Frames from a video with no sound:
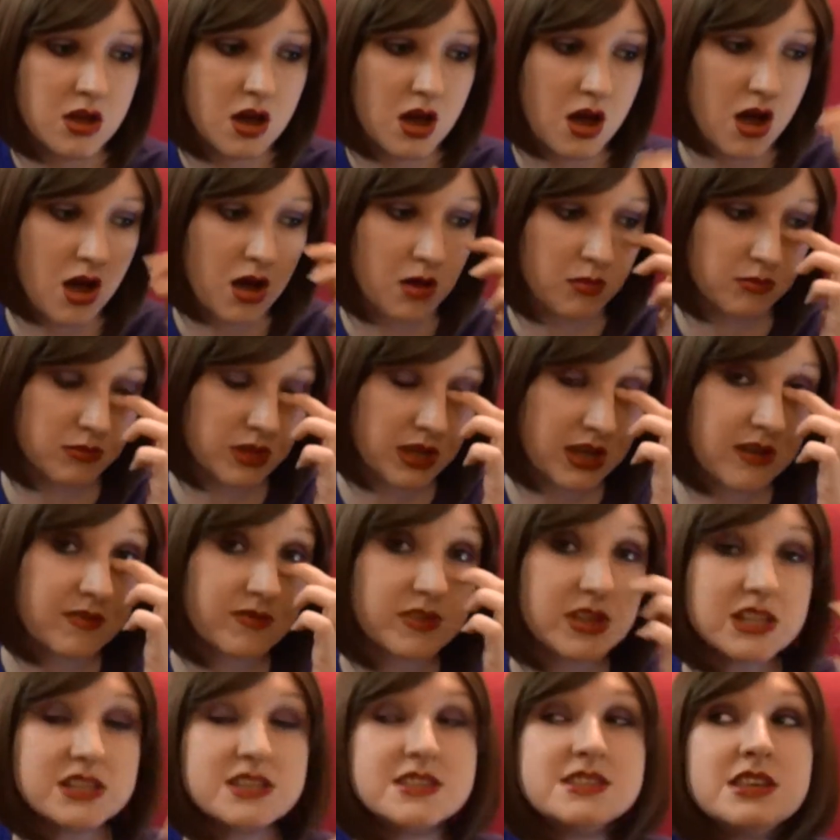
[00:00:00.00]
um, like if
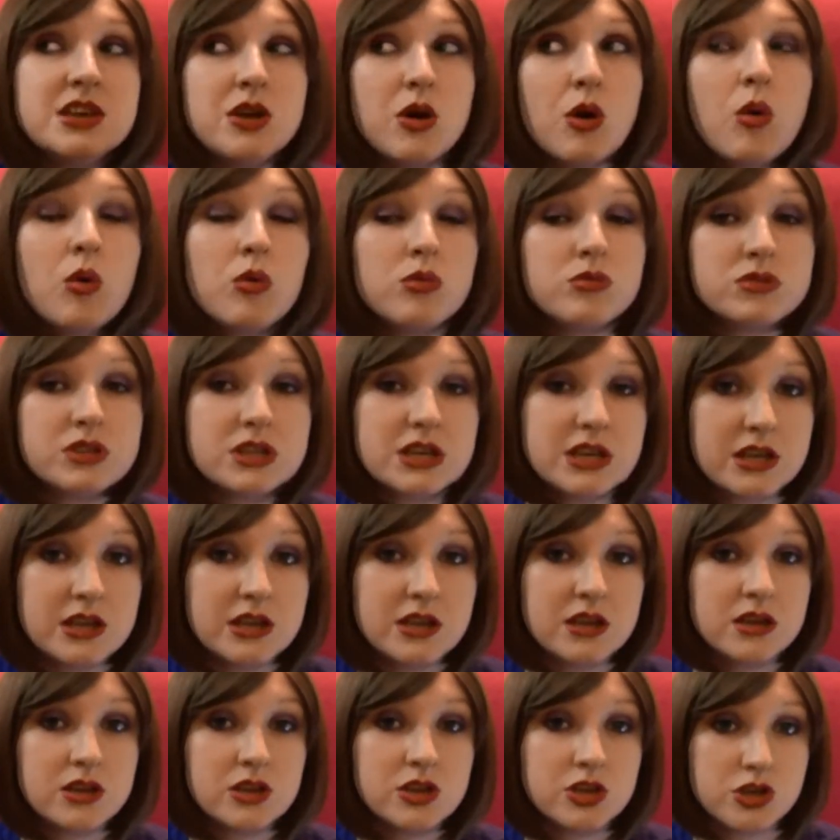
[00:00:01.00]
that's the
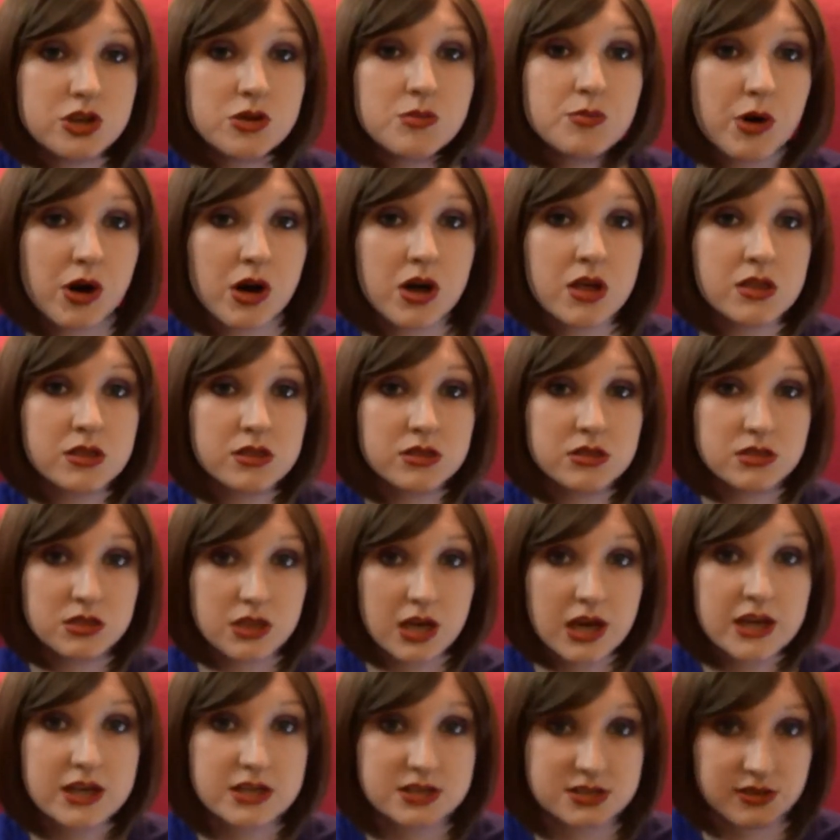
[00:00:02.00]
only coupon
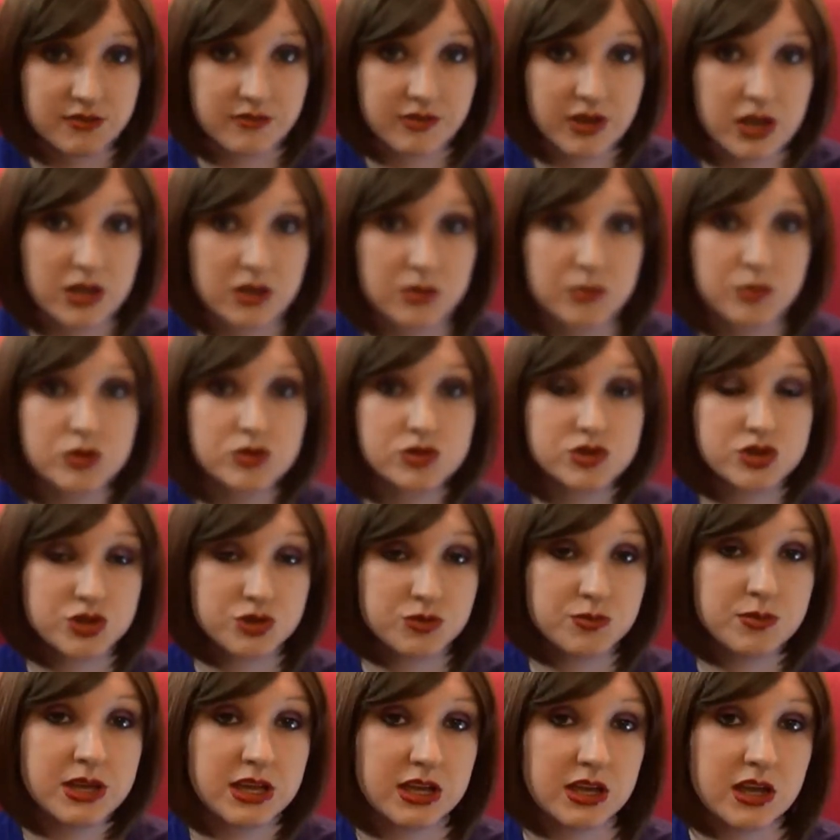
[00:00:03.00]
that is available to
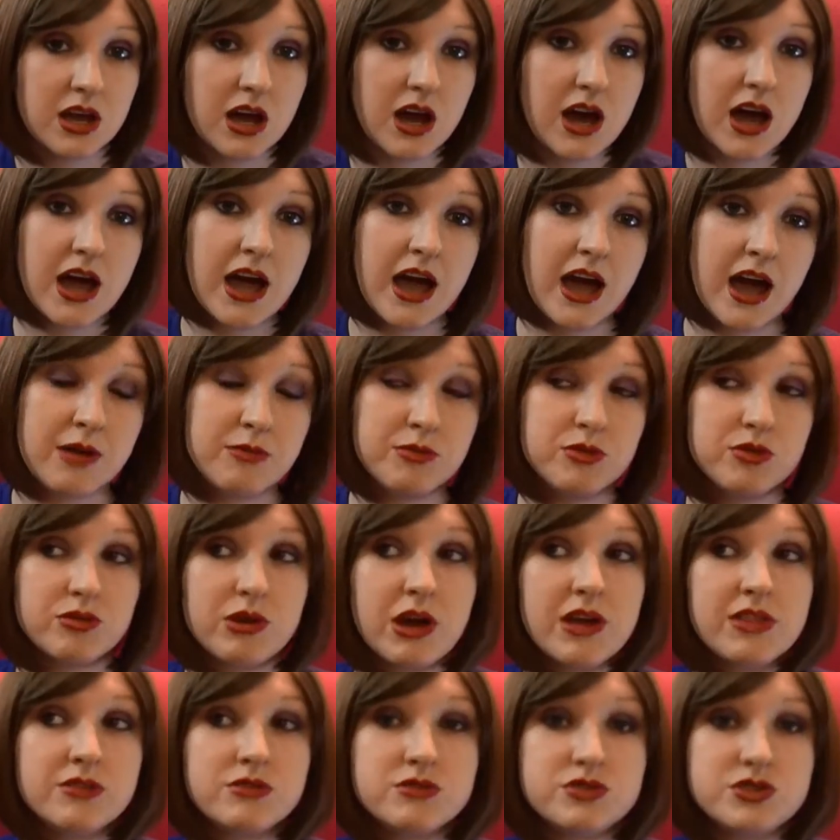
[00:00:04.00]
me, I, I would
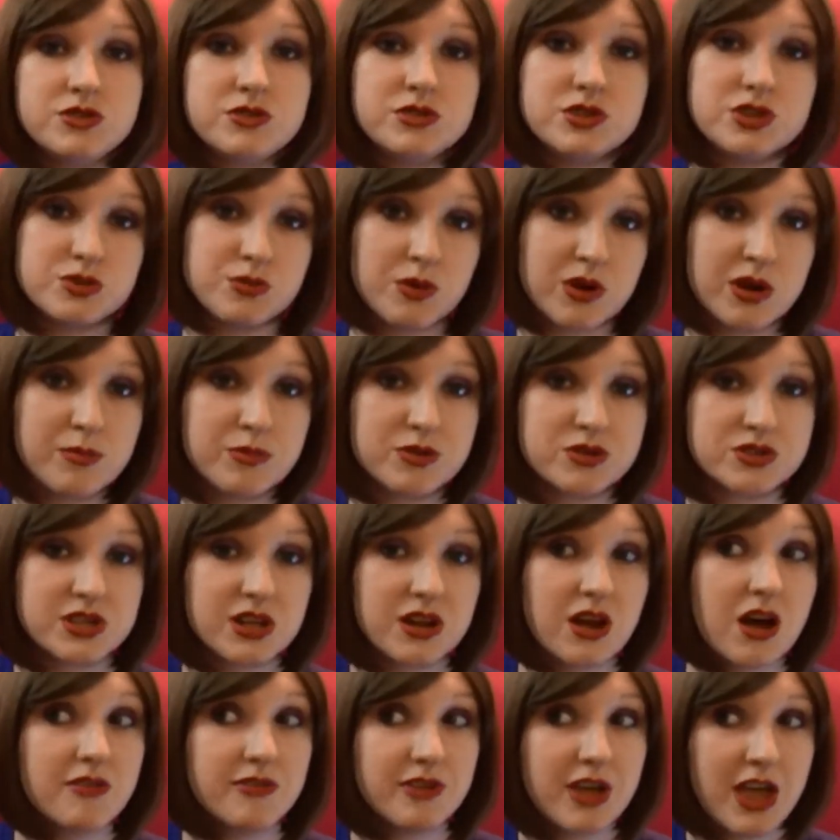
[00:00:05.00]
rather do the
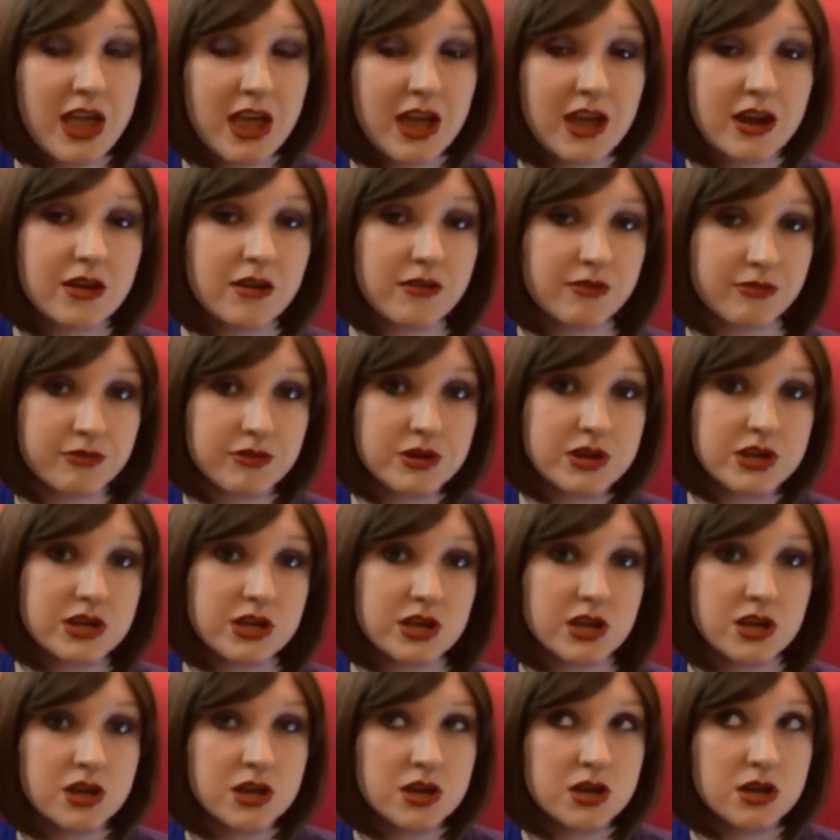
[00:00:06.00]
20% off and a free
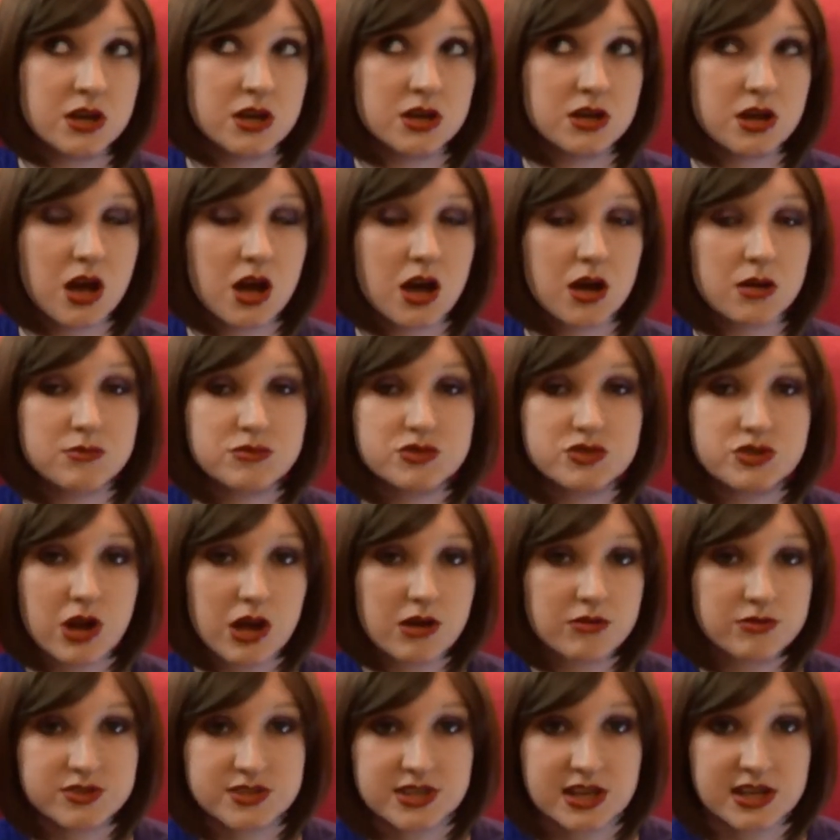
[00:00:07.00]
um,
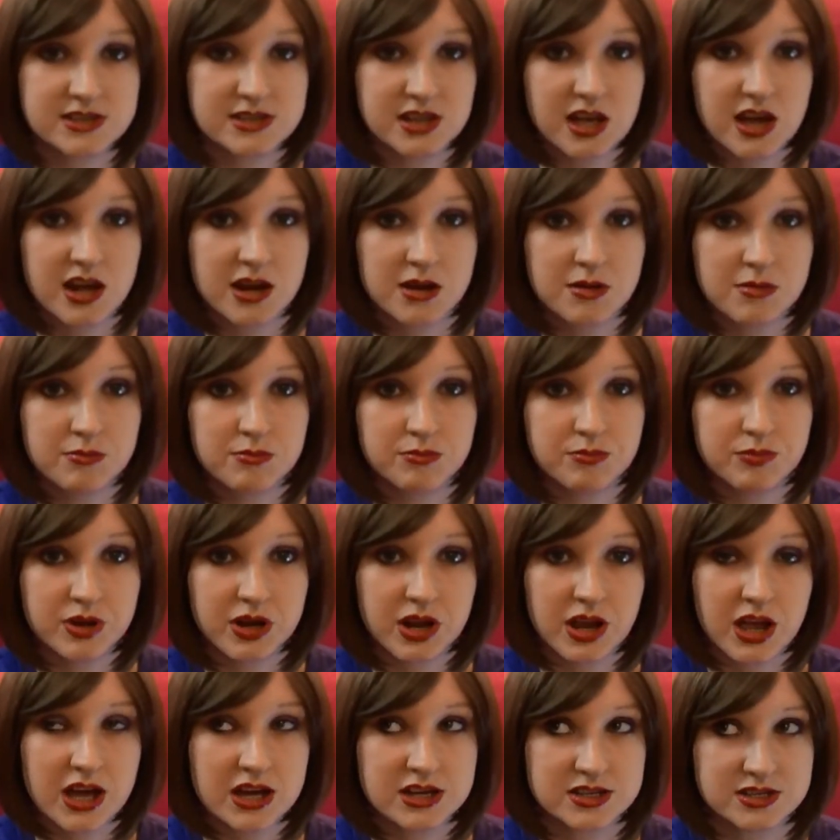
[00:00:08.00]
travel size item, but
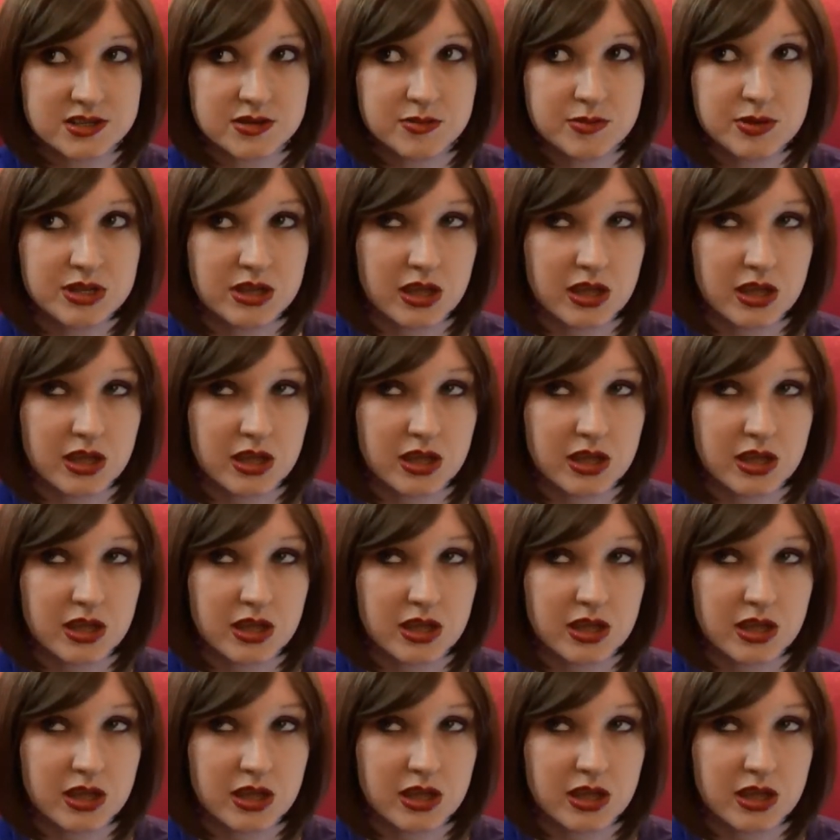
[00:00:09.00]
it has to be